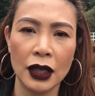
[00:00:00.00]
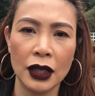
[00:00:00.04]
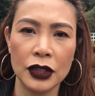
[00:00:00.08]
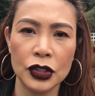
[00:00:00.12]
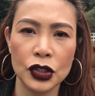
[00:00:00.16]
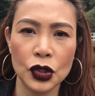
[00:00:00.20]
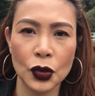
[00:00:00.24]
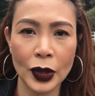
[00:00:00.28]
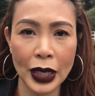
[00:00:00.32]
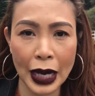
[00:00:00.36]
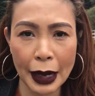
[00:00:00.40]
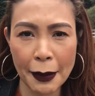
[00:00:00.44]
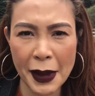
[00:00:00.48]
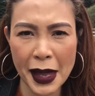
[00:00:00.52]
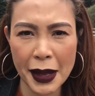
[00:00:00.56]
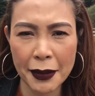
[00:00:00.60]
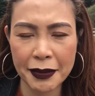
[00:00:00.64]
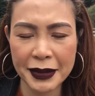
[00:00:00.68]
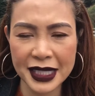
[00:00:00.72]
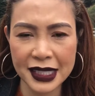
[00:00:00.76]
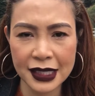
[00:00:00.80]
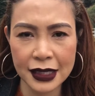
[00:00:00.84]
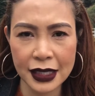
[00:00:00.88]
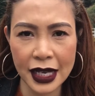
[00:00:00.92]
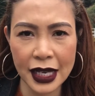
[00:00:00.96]
So when I make
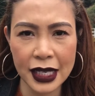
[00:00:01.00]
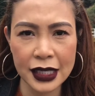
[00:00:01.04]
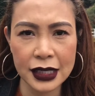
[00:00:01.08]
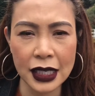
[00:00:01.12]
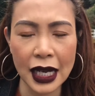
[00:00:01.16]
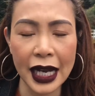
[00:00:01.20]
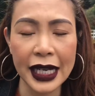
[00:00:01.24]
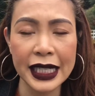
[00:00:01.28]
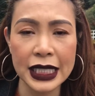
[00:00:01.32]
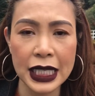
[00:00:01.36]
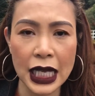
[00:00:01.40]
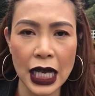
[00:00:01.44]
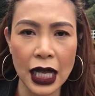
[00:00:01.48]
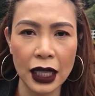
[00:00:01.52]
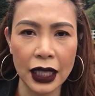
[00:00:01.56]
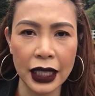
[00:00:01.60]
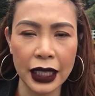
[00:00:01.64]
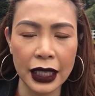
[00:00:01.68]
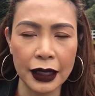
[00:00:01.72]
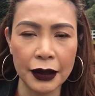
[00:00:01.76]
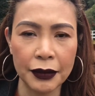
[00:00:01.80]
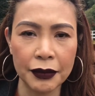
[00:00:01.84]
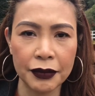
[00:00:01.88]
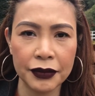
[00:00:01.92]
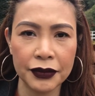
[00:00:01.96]
mistakes, I tell
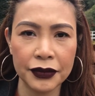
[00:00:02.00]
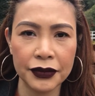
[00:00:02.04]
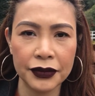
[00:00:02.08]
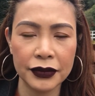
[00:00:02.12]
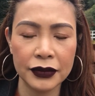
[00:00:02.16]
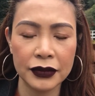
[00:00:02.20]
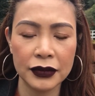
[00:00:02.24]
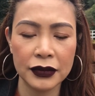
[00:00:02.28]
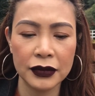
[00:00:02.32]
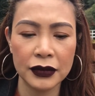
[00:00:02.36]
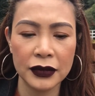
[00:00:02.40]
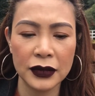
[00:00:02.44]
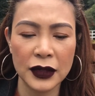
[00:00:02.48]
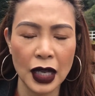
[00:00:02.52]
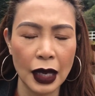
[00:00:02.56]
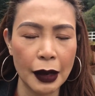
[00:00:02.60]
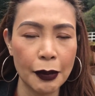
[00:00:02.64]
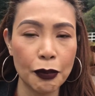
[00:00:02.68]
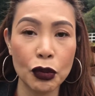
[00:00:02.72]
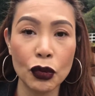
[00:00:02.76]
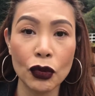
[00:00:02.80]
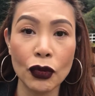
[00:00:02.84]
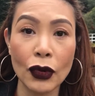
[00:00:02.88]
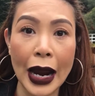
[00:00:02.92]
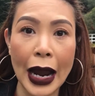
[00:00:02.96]
him. I
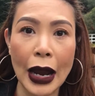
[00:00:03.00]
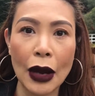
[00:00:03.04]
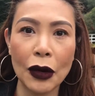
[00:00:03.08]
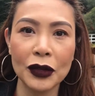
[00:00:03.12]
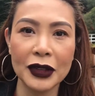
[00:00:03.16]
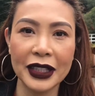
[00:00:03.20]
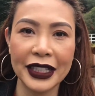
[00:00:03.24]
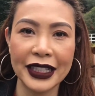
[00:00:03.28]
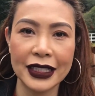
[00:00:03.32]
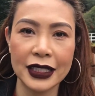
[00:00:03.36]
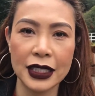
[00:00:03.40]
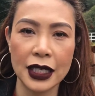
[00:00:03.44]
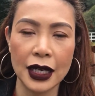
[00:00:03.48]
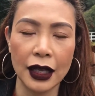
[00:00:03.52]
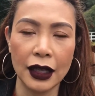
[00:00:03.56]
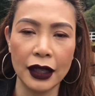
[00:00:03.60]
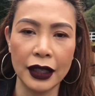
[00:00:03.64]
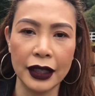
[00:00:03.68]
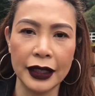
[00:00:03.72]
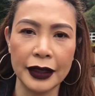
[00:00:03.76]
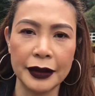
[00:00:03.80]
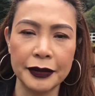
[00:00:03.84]
proudly tell him.